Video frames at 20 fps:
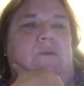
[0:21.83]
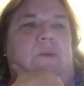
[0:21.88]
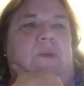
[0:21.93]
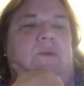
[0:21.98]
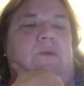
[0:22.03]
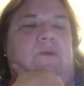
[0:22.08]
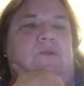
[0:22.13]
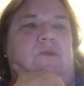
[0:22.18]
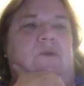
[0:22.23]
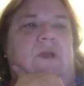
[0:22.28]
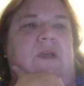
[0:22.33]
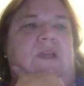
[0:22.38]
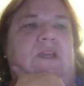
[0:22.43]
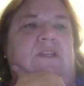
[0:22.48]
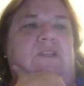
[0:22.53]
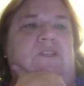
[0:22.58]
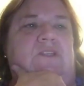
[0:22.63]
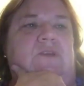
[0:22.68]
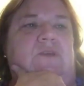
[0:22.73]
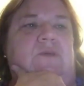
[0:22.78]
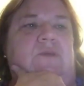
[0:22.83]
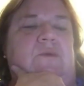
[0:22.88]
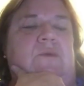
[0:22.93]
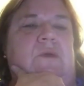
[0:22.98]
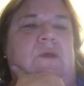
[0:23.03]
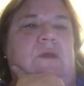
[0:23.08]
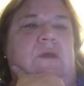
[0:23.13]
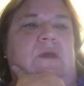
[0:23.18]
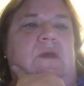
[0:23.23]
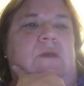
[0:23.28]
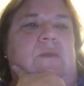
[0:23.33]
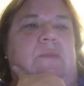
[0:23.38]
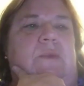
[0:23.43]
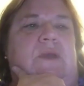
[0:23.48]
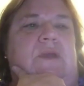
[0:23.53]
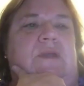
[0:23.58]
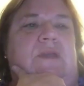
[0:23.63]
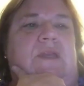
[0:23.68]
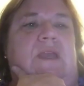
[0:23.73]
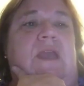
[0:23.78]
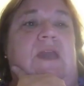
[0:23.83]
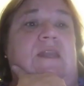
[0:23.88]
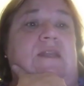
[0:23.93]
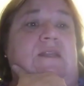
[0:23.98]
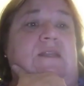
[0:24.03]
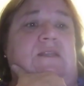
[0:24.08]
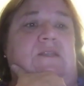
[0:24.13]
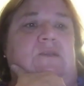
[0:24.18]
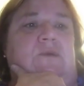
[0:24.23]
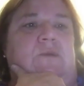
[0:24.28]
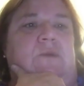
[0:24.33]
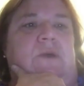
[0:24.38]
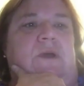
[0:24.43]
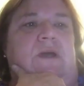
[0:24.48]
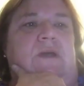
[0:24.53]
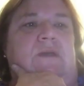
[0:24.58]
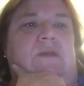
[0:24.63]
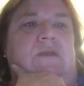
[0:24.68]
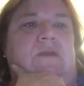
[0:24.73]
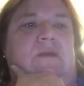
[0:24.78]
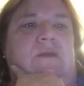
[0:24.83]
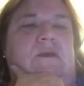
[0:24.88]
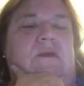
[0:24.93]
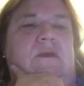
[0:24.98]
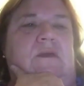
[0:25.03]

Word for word: we were trying to pick a candidate to run